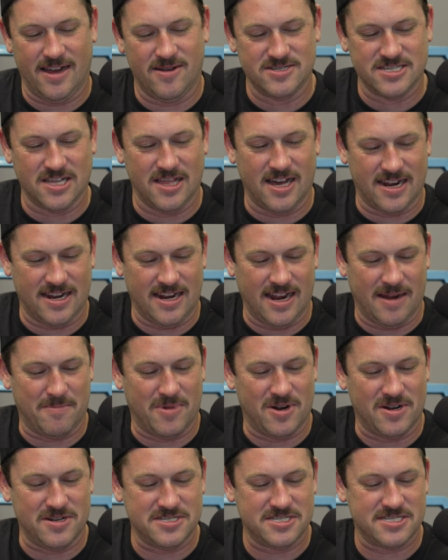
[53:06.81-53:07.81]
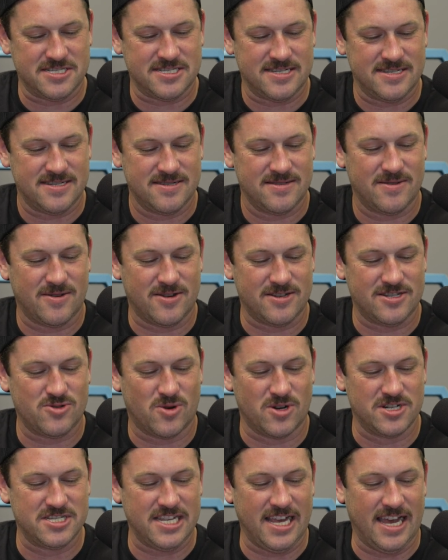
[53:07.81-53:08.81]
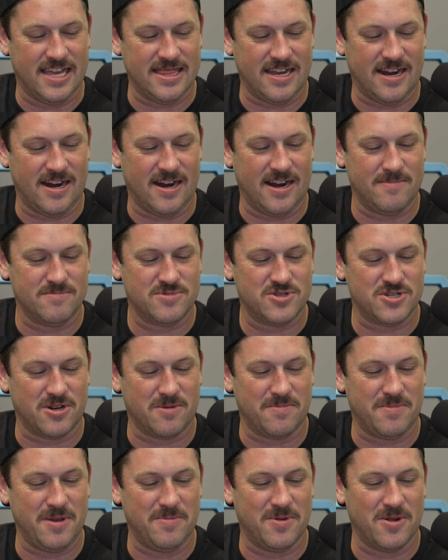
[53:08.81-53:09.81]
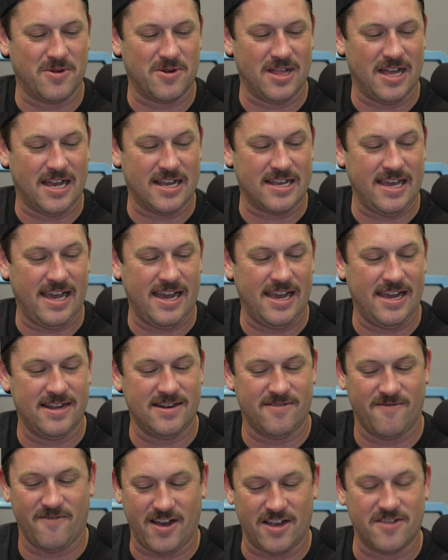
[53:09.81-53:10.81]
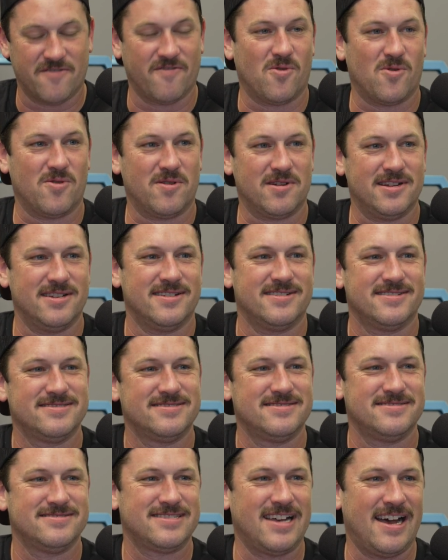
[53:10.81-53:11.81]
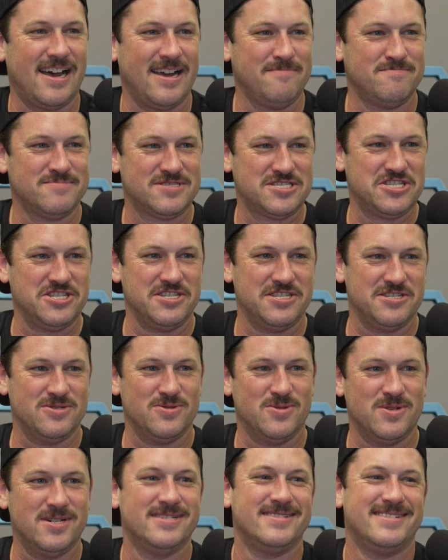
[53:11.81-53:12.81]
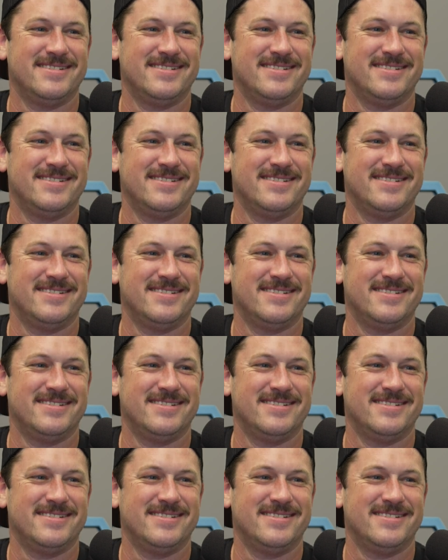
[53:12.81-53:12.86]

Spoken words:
It was a lot of numbers. Or towards the end there, I'm sure people were like, and fast forward. Times 2.